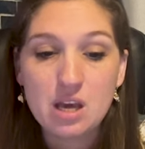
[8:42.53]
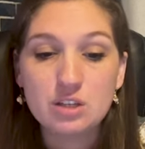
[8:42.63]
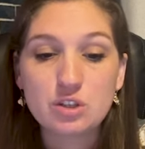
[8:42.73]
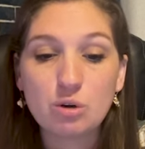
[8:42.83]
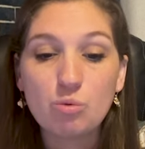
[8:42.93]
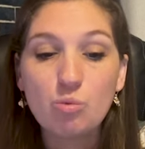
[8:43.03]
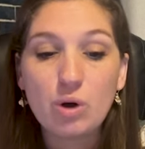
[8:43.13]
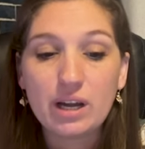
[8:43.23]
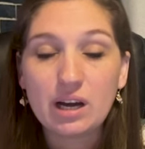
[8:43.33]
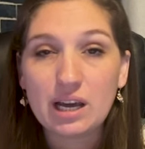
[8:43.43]
So,
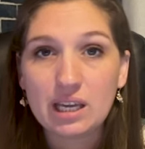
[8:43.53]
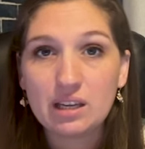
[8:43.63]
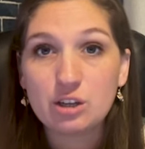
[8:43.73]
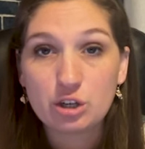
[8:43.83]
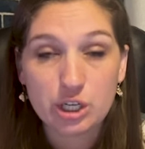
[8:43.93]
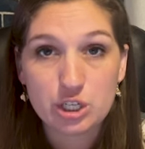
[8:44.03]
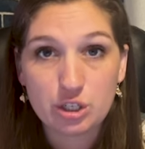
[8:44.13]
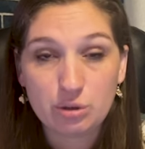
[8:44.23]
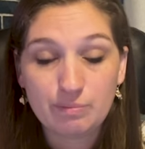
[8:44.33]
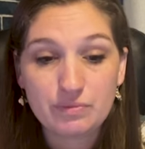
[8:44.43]
what I encourage
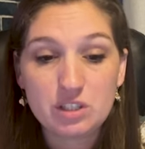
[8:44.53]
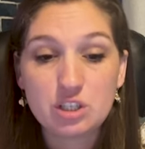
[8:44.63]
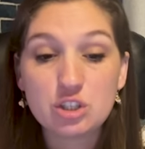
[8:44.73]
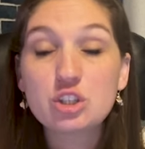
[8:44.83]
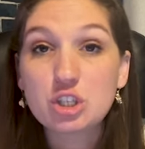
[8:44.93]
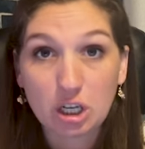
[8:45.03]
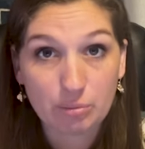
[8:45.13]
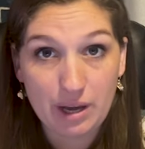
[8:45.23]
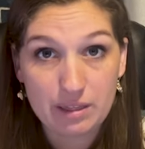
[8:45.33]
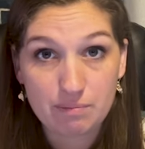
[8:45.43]
you to
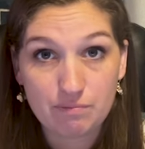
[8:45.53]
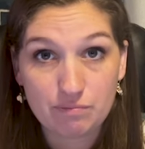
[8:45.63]
start with